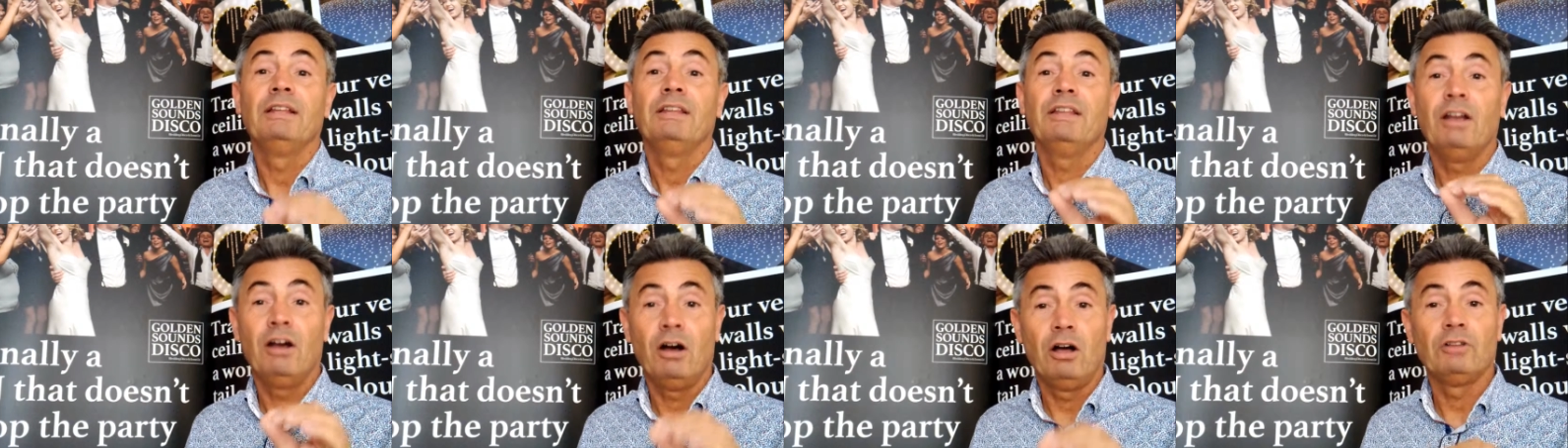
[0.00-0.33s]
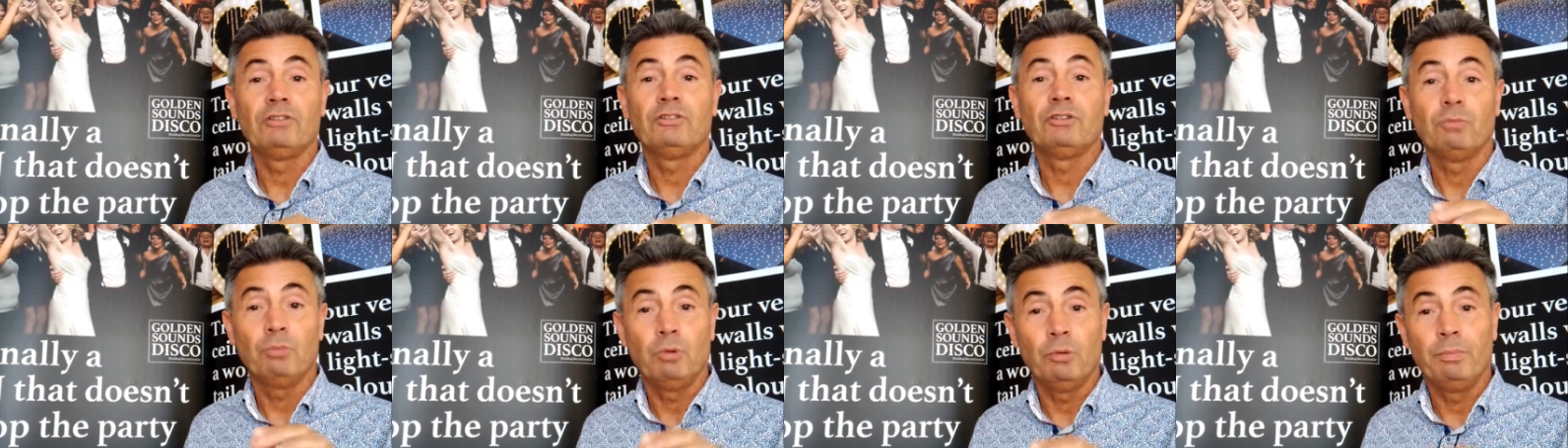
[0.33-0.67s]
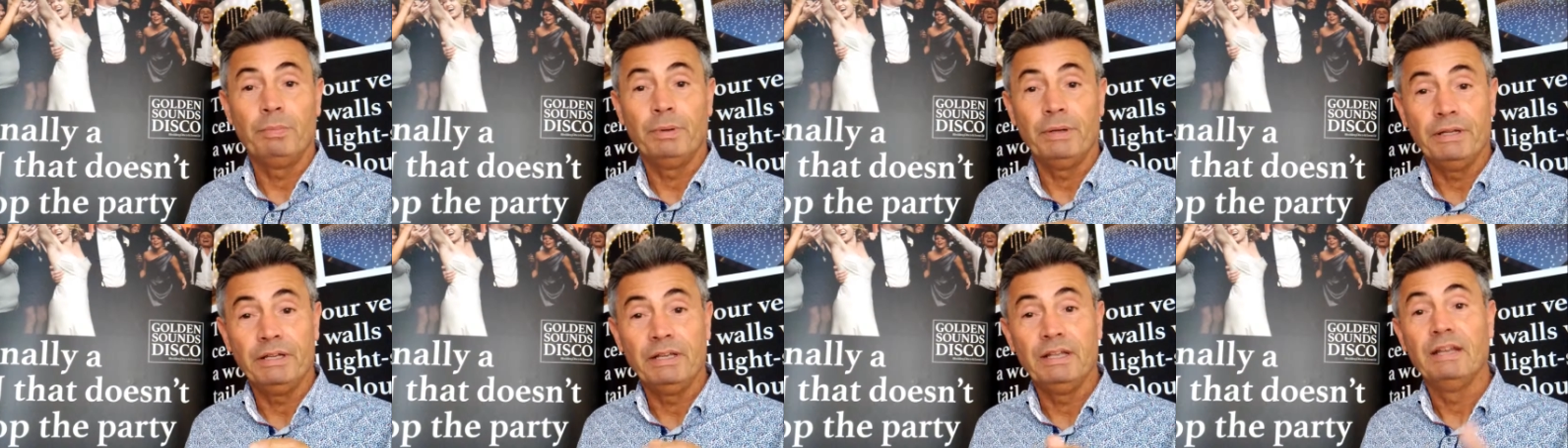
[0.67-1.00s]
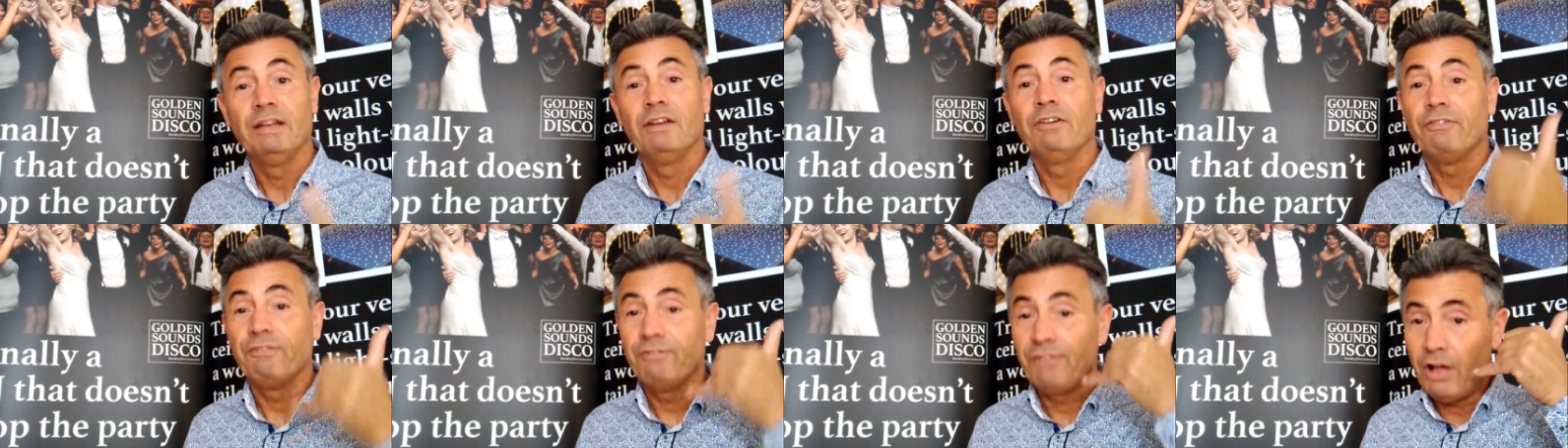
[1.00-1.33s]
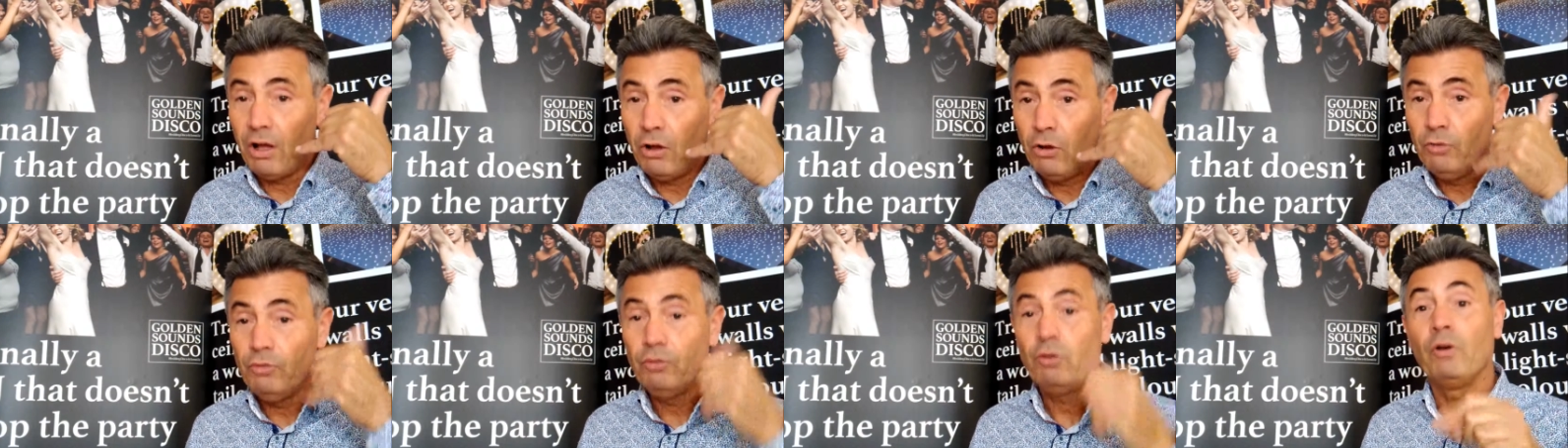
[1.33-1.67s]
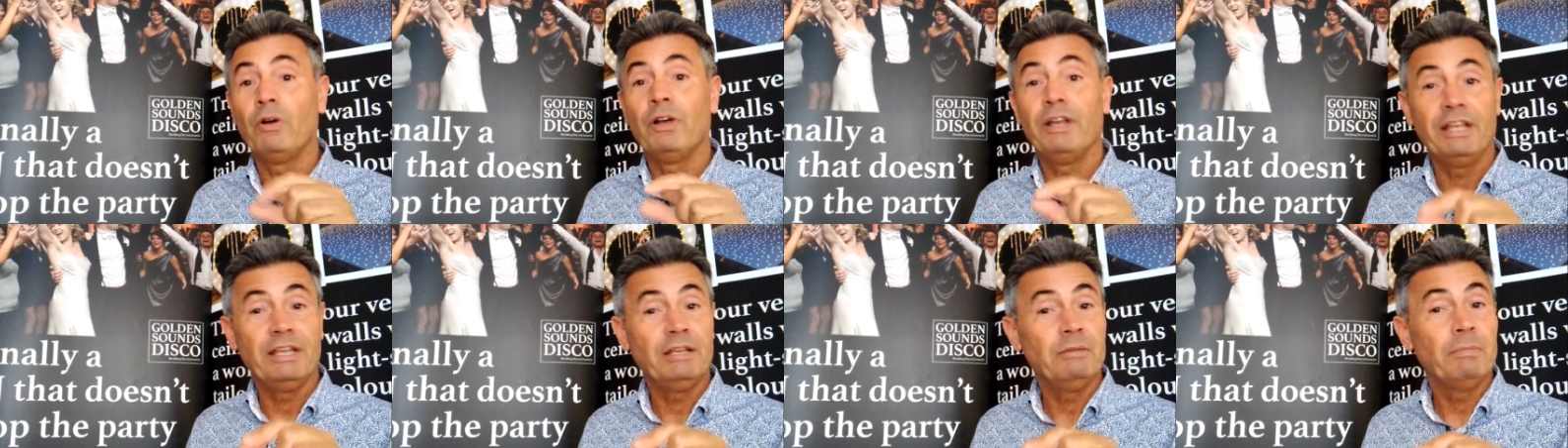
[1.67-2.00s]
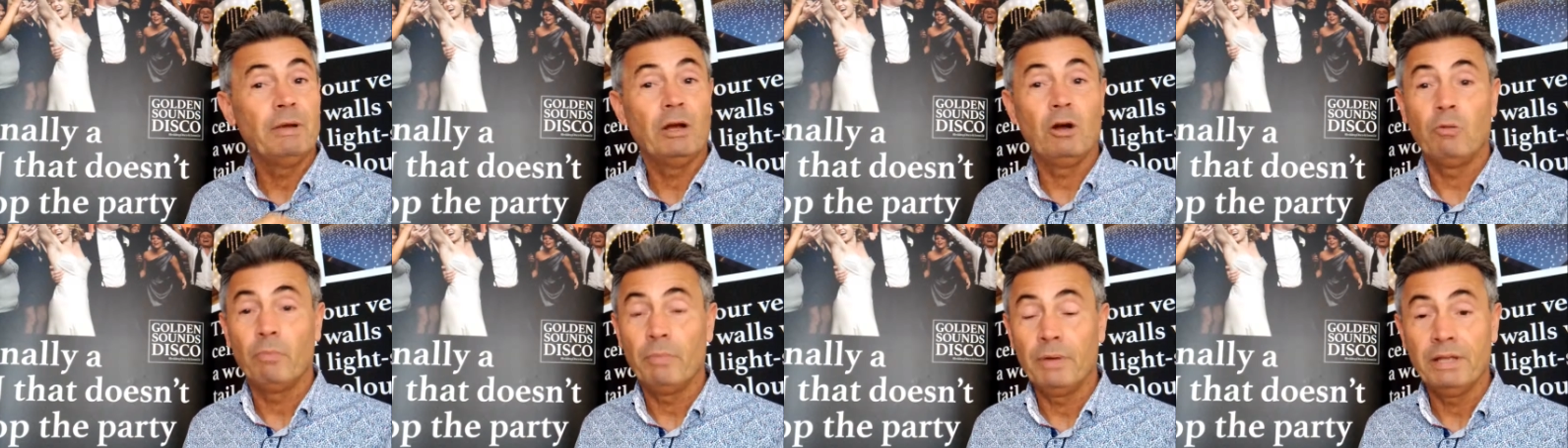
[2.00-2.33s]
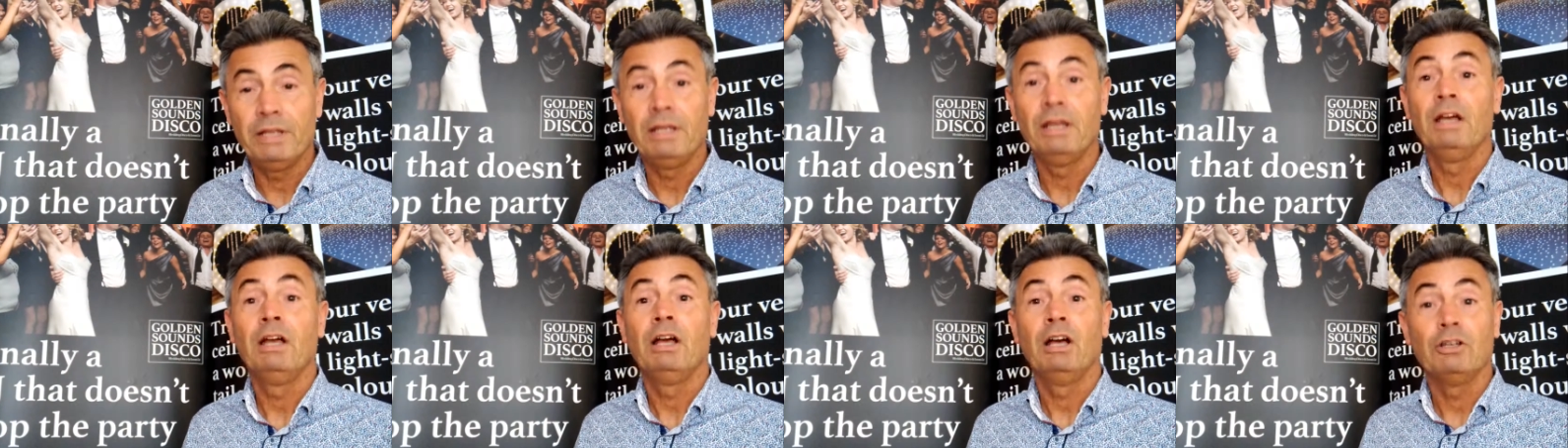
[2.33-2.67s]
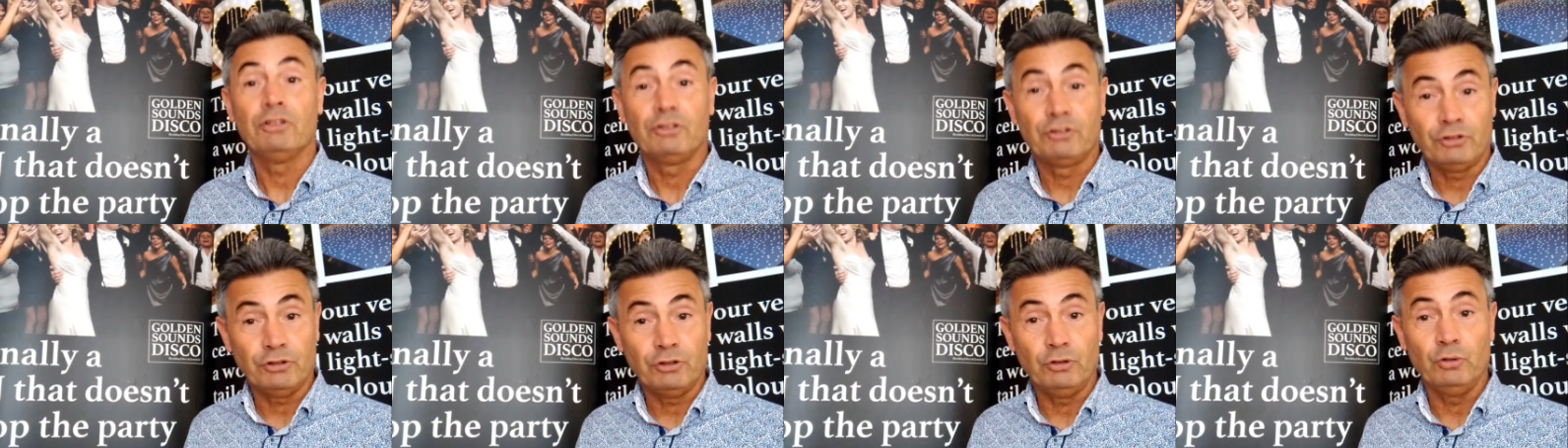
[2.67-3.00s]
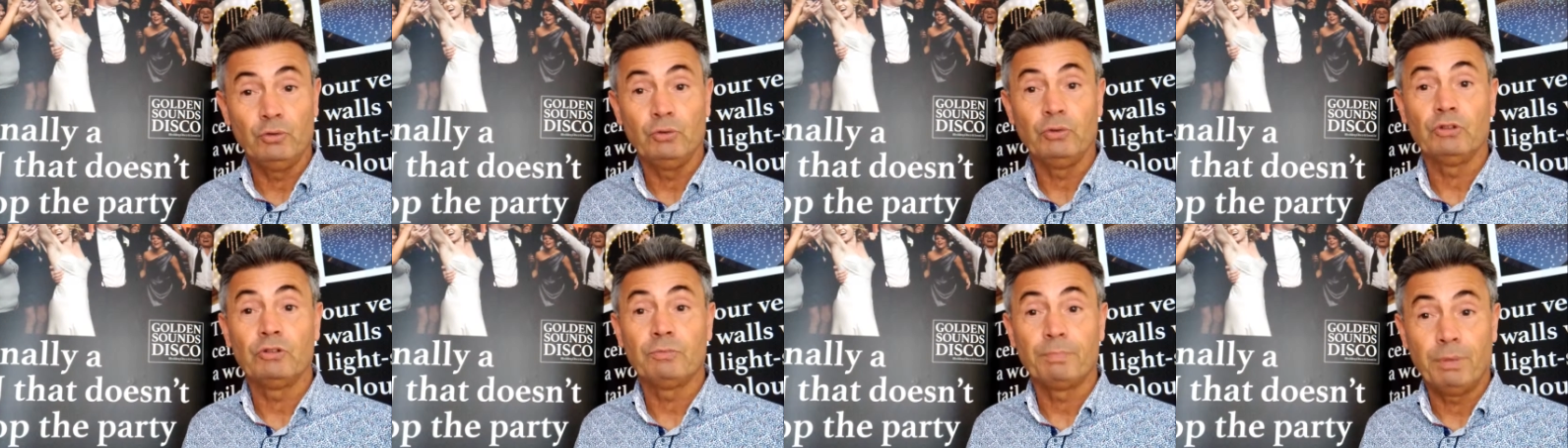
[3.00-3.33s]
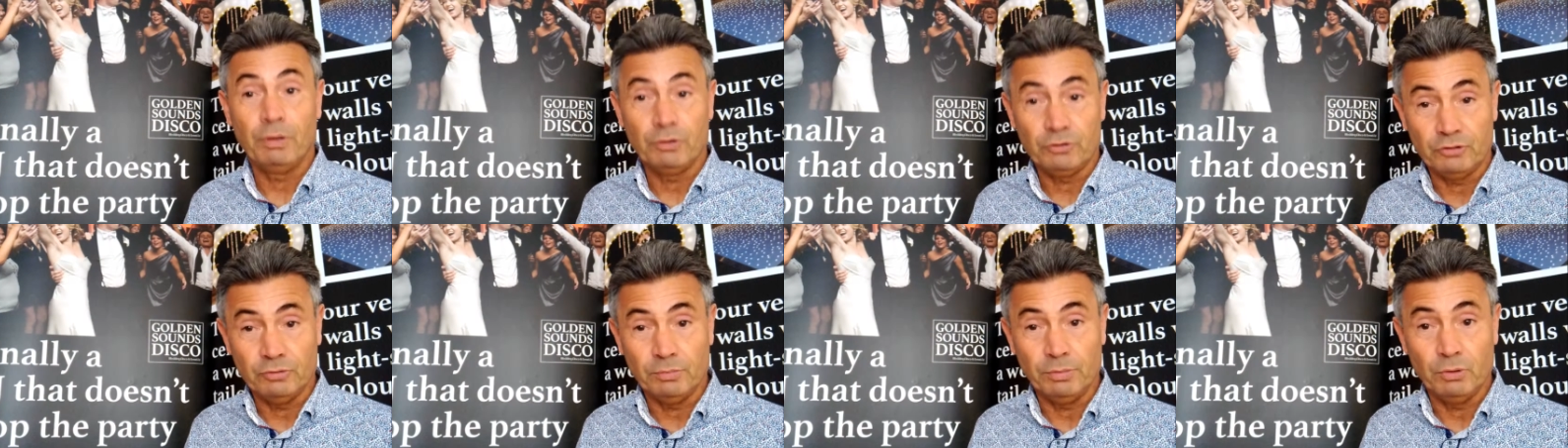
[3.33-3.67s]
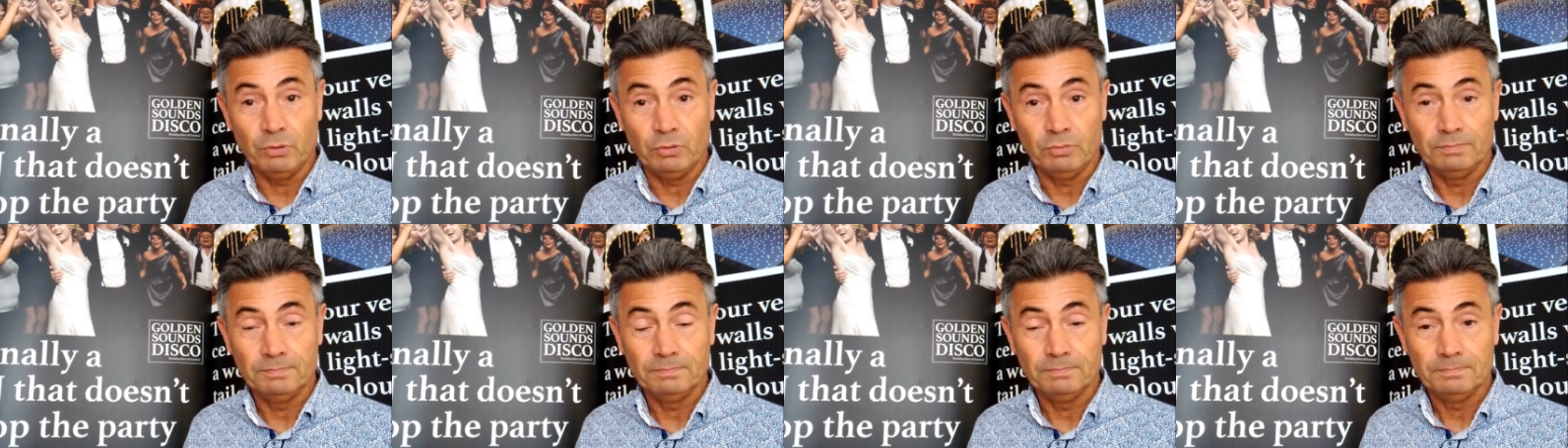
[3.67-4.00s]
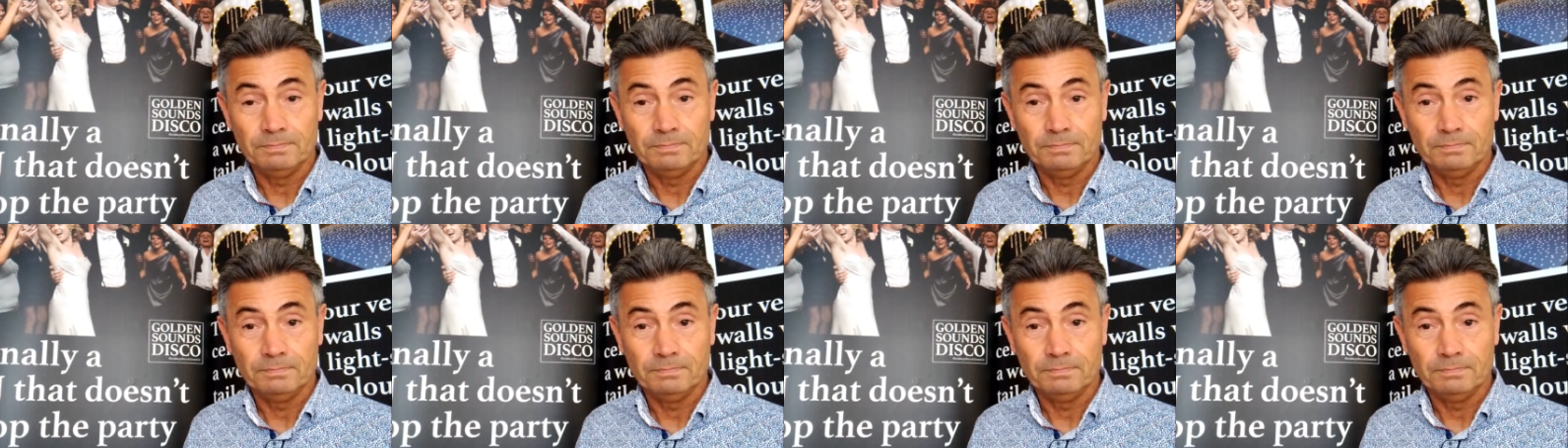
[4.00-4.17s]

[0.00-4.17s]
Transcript: The answer would be phone or email me as soon as possible.